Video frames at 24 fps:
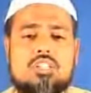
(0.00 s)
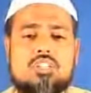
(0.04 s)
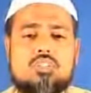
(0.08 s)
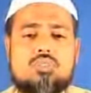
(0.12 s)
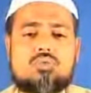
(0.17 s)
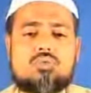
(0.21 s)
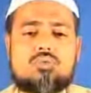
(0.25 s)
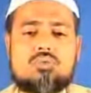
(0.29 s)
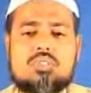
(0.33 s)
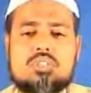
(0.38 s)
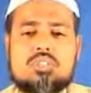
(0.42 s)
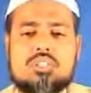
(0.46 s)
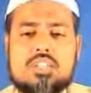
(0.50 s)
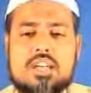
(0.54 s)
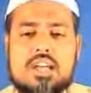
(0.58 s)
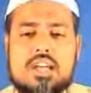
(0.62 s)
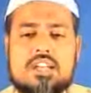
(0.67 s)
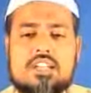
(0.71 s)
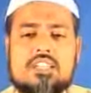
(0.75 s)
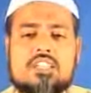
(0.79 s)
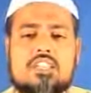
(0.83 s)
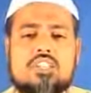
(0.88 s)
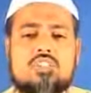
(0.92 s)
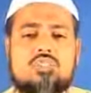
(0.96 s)
He used to
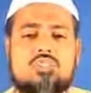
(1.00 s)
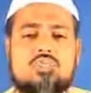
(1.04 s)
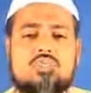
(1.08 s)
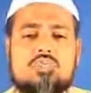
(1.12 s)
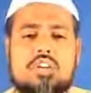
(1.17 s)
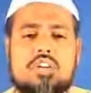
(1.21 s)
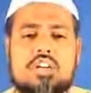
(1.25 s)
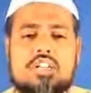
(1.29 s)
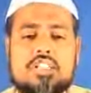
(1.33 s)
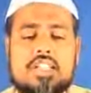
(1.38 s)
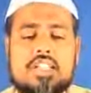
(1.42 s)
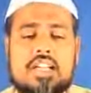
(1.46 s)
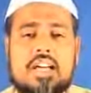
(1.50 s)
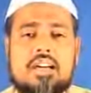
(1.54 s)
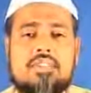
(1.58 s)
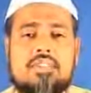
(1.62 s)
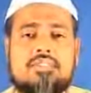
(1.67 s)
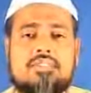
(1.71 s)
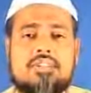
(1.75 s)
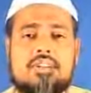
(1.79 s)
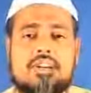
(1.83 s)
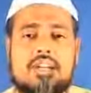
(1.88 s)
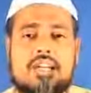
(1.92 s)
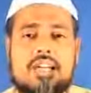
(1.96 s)
recite these surahs
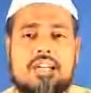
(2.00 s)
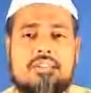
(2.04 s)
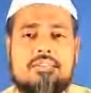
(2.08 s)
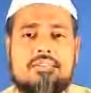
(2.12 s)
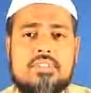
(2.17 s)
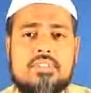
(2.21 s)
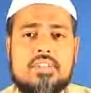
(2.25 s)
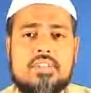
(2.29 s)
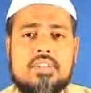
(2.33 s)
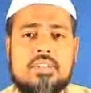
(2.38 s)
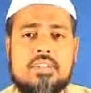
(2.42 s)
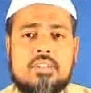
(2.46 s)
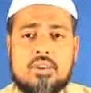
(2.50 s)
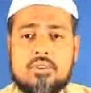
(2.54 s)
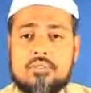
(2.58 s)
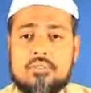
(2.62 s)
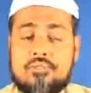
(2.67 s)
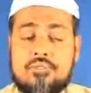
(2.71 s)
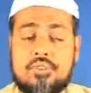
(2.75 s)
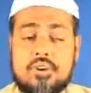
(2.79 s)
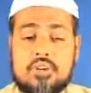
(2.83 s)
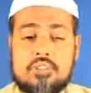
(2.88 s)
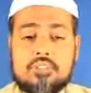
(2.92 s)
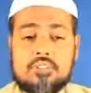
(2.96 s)
after every
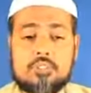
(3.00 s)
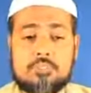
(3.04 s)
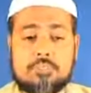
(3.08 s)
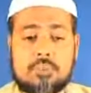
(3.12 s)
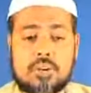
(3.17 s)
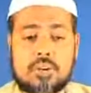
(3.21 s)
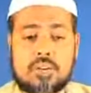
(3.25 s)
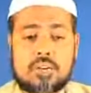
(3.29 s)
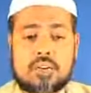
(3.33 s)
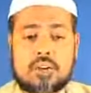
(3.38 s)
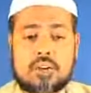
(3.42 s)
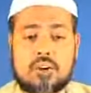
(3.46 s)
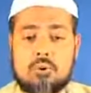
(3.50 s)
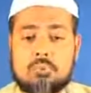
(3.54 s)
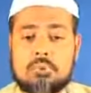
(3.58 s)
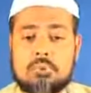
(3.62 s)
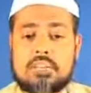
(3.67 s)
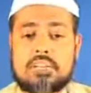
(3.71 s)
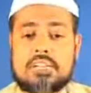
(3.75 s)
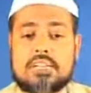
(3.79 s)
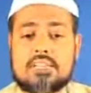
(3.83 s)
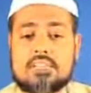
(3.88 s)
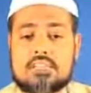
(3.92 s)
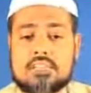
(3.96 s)
fard prayer,
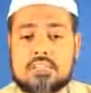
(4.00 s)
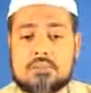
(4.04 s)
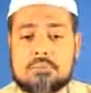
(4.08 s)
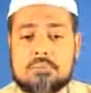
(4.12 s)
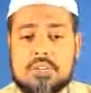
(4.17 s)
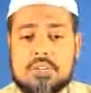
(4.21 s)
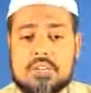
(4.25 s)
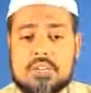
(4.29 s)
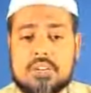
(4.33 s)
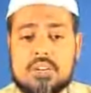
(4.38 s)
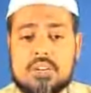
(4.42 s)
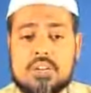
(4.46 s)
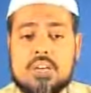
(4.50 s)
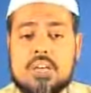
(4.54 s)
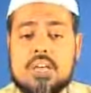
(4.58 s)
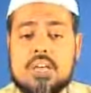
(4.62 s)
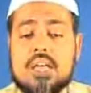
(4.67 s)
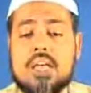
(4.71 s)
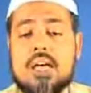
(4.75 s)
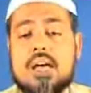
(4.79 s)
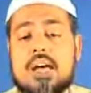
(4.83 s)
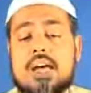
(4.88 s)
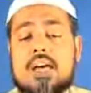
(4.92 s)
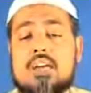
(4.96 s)
obligatory prayer,
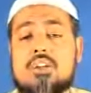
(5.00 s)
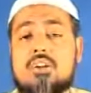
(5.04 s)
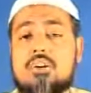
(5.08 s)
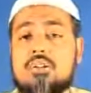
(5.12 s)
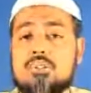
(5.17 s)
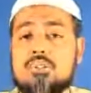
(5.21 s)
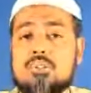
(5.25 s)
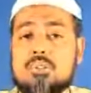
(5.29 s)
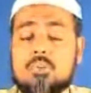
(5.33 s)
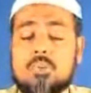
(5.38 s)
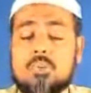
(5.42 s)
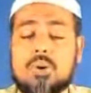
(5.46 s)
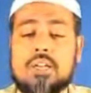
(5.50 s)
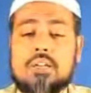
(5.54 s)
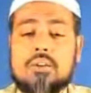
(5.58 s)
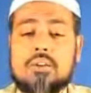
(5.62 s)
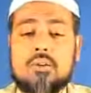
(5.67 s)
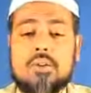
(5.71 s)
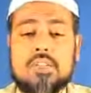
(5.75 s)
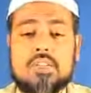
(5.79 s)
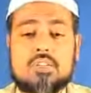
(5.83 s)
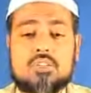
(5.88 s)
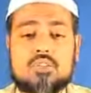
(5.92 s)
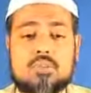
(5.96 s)
and also while
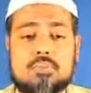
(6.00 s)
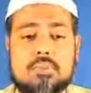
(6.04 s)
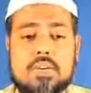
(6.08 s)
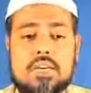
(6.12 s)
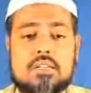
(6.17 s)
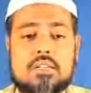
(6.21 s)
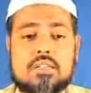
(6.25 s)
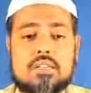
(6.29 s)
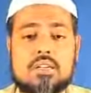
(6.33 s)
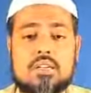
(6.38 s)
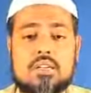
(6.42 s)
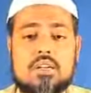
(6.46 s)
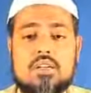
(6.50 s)
going to bed,